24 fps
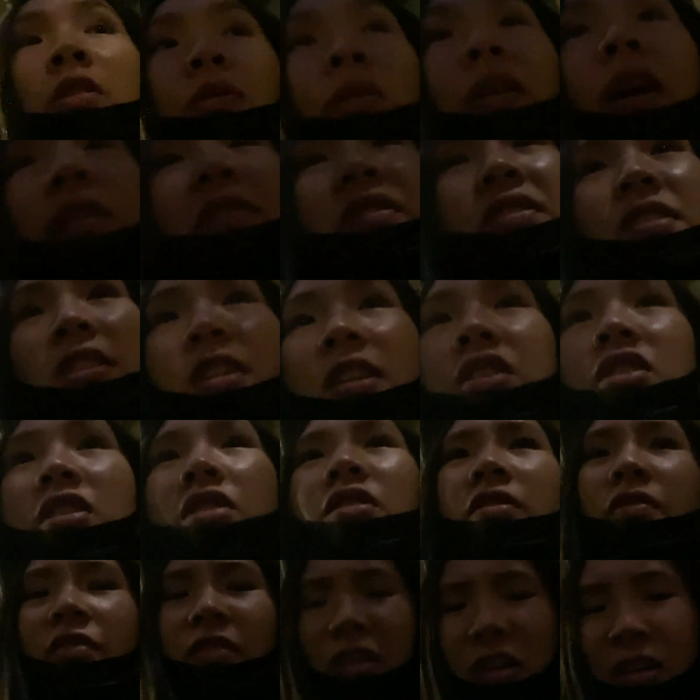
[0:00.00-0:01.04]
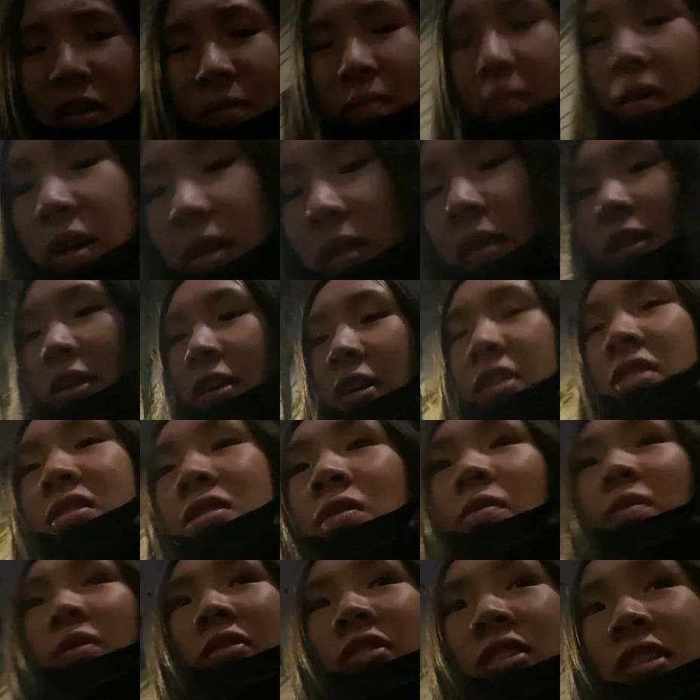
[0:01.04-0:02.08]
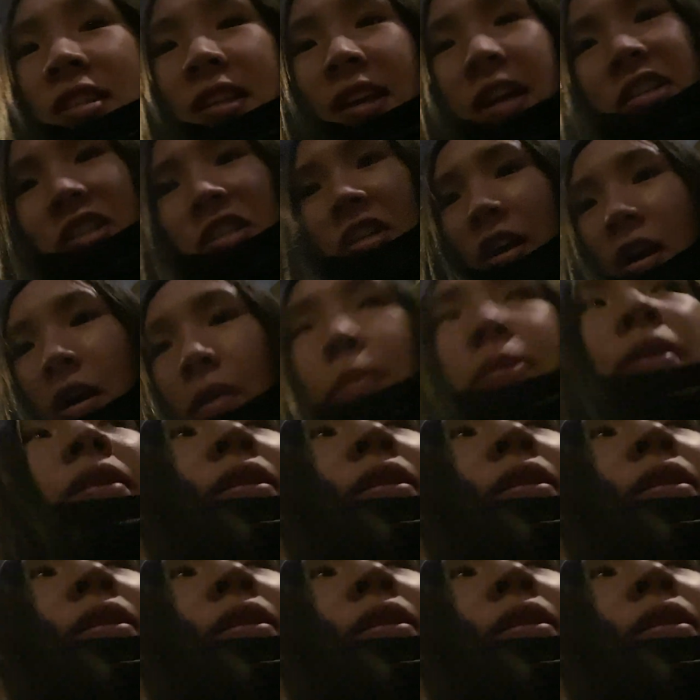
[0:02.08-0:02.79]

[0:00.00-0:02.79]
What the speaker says: we haven't seen each other for like a month, so we were just catching up,